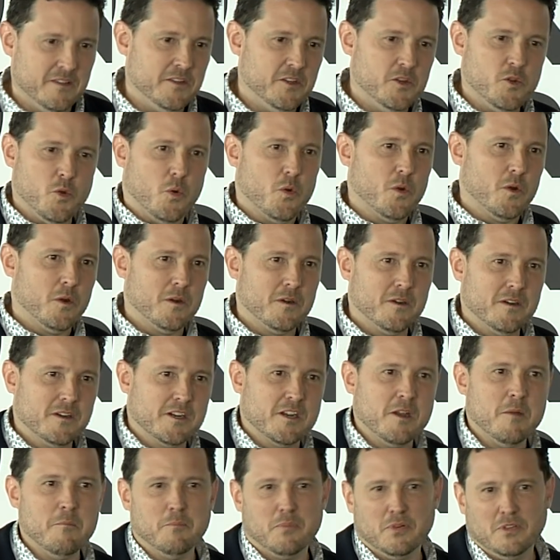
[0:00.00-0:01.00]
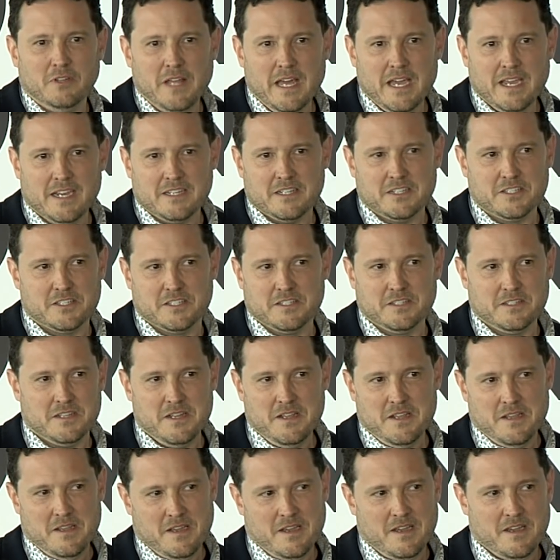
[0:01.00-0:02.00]
your complex
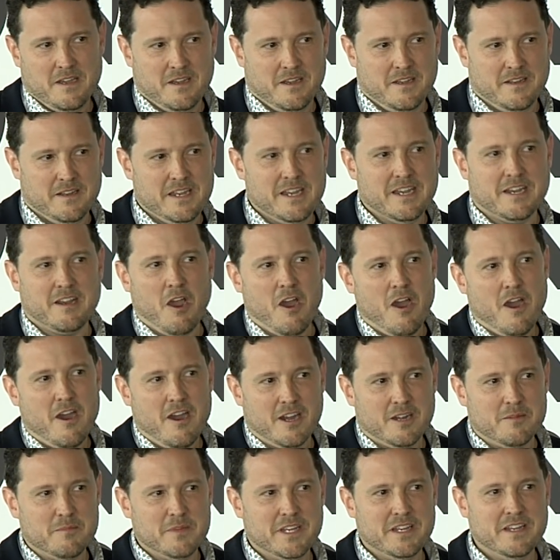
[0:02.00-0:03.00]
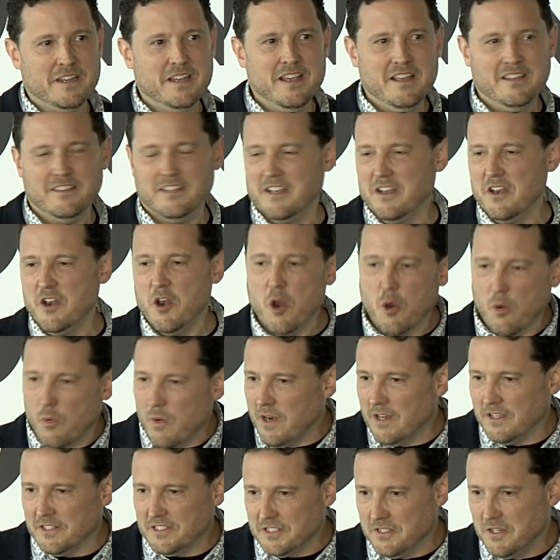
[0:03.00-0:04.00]
economy that no
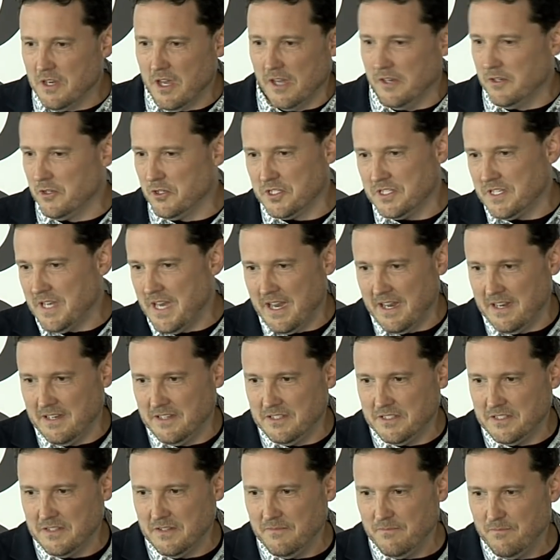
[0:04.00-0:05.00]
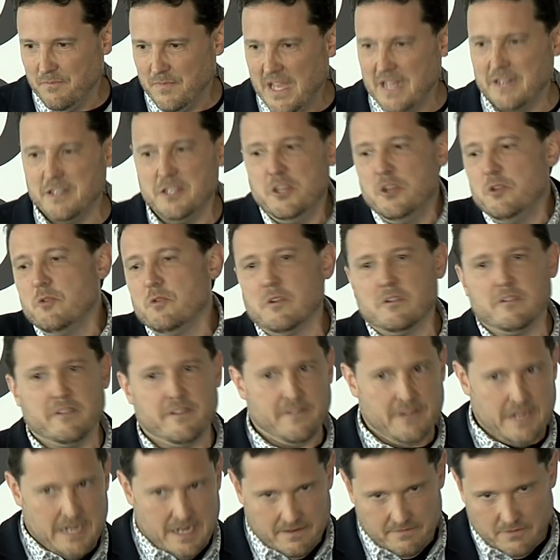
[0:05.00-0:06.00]
one else understands, and you don't
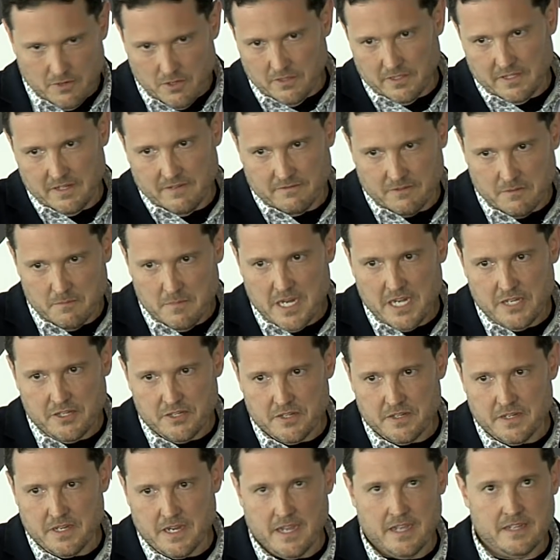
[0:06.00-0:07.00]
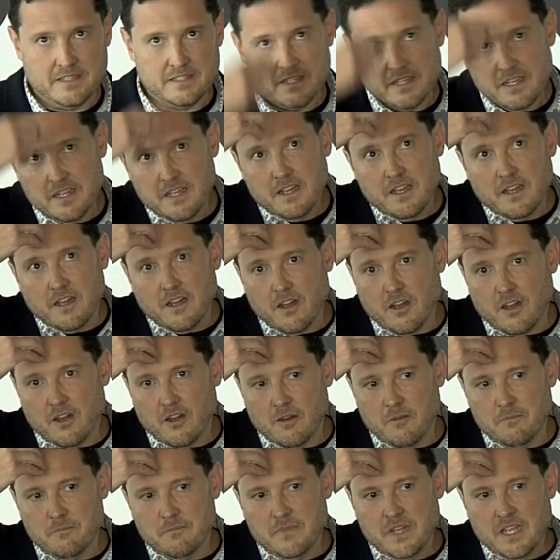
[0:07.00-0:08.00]
even have all the information yet,
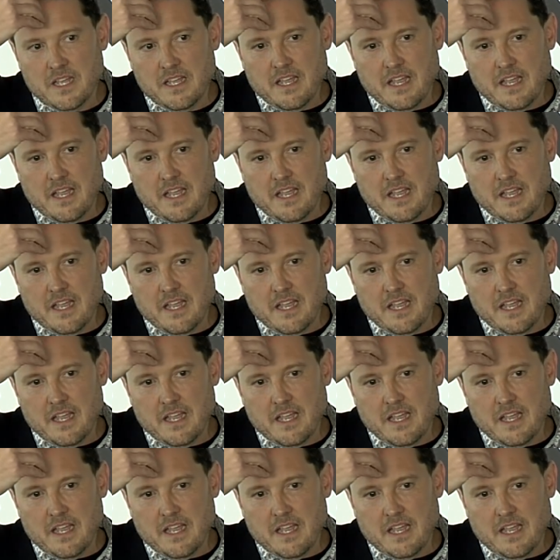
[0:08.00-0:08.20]
and